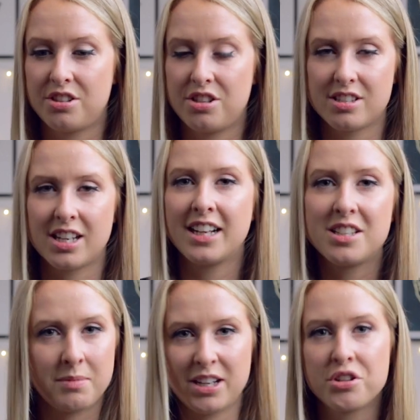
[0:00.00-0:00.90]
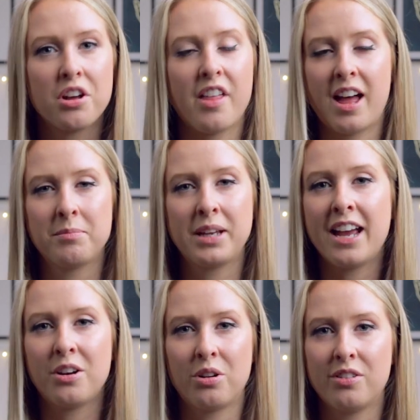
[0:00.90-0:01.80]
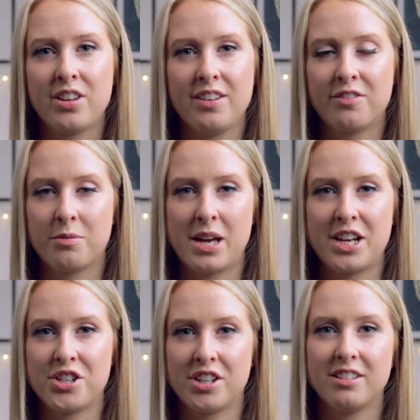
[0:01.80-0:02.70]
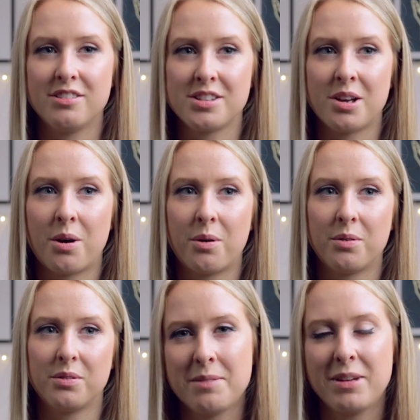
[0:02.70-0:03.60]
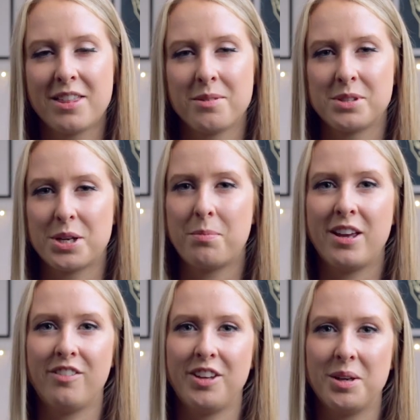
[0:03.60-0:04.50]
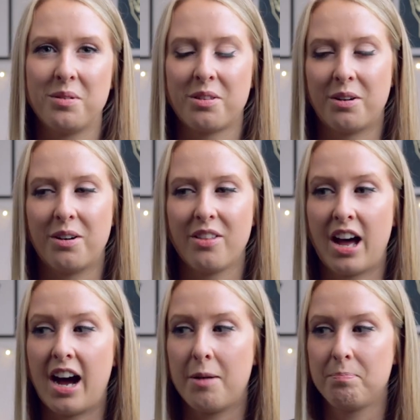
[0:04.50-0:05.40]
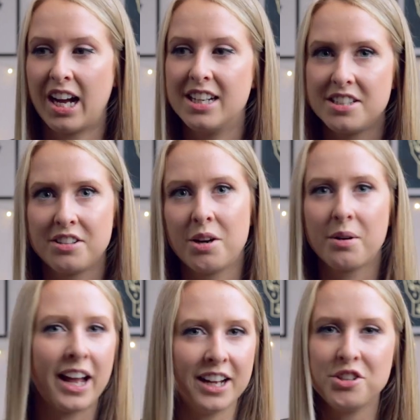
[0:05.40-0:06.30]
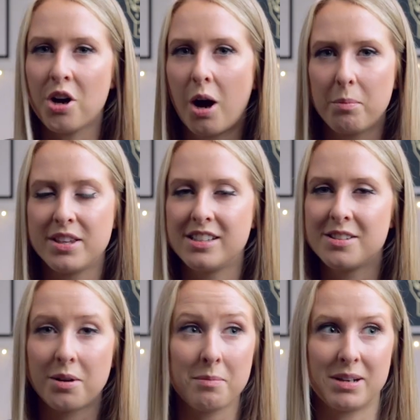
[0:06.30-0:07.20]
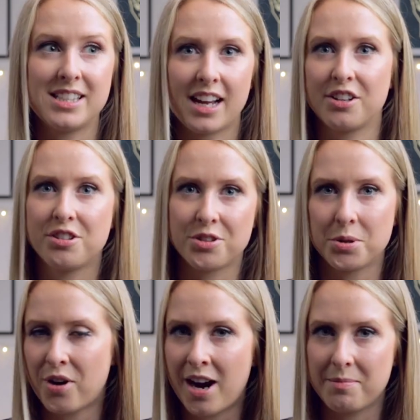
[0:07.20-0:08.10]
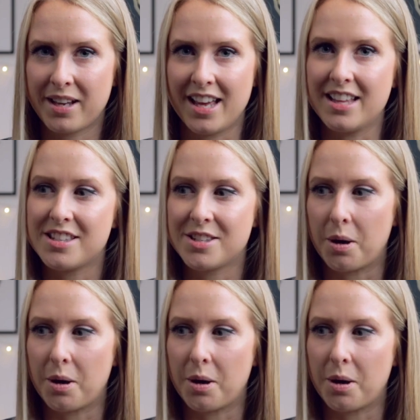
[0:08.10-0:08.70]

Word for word: just like to make sure that I'm getting all of the information so give me a thumbs up if you thought that I did an okay job this is only my second true crime case